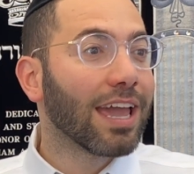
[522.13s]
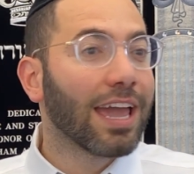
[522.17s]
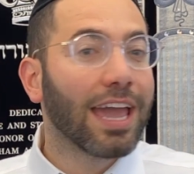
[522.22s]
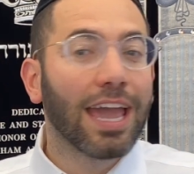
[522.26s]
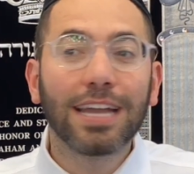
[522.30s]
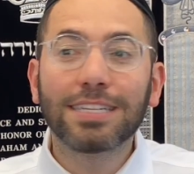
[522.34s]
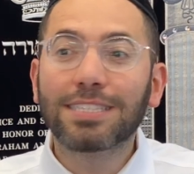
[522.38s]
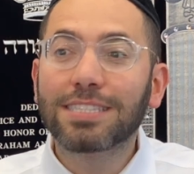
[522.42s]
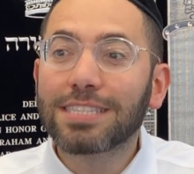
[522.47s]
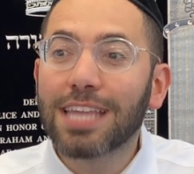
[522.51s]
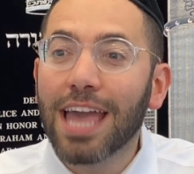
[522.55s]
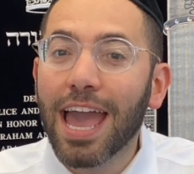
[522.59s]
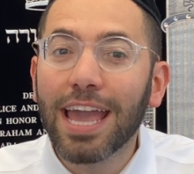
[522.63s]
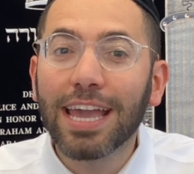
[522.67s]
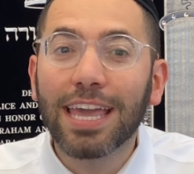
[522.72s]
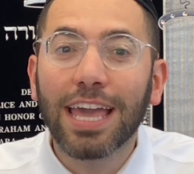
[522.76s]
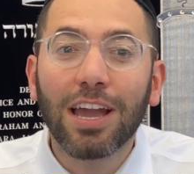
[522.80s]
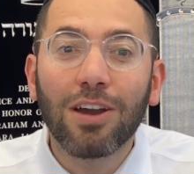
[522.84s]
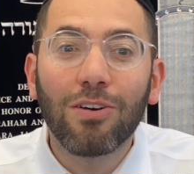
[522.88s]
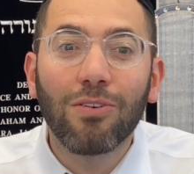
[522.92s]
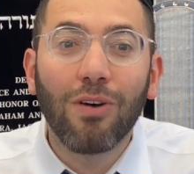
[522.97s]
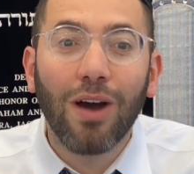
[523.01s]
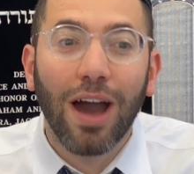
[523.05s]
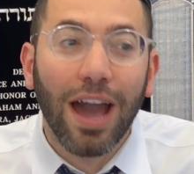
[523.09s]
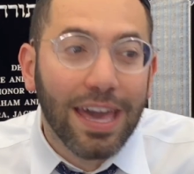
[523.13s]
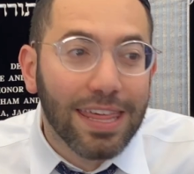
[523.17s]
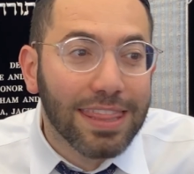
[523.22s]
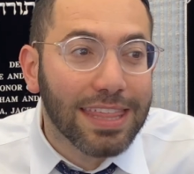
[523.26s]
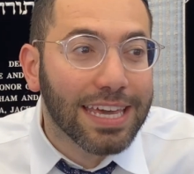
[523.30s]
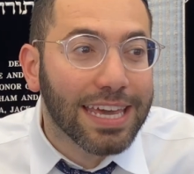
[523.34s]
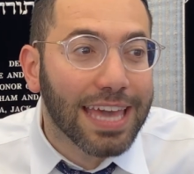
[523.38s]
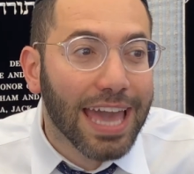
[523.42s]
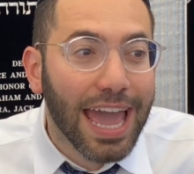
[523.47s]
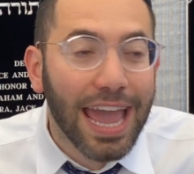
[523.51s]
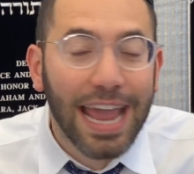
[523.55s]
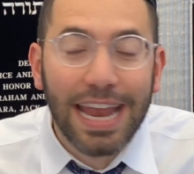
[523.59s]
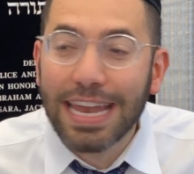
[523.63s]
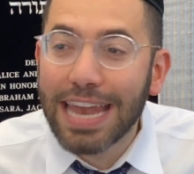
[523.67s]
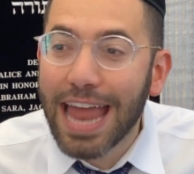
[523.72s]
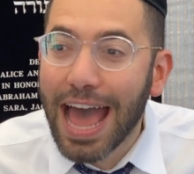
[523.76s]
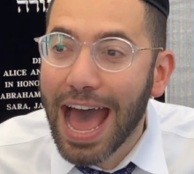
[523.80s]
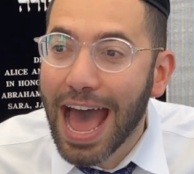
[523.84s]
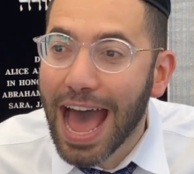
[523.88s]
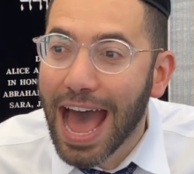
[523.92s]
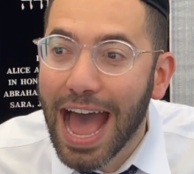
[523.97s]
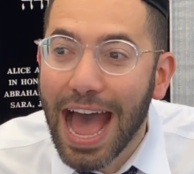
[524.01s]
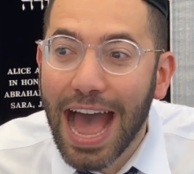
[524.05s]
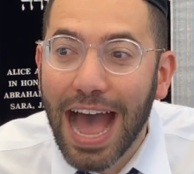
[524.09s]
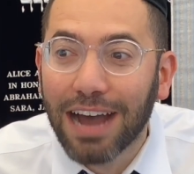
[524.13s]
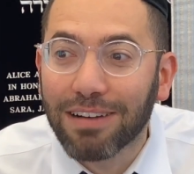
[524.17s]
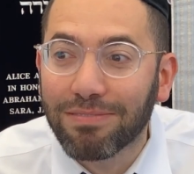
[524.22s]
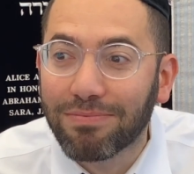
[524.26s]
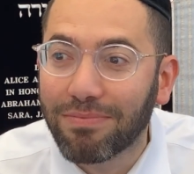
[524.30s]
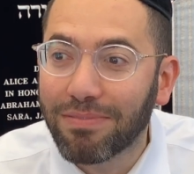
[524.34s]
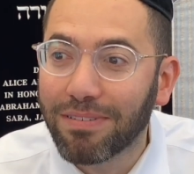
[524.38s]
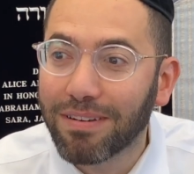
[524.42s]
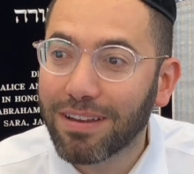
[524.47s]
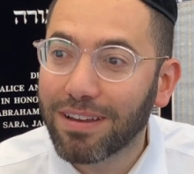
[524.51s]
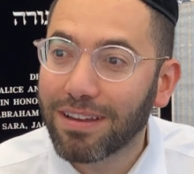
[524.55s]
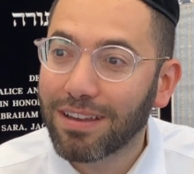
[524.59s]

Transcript: It's taking away the Gehinnam.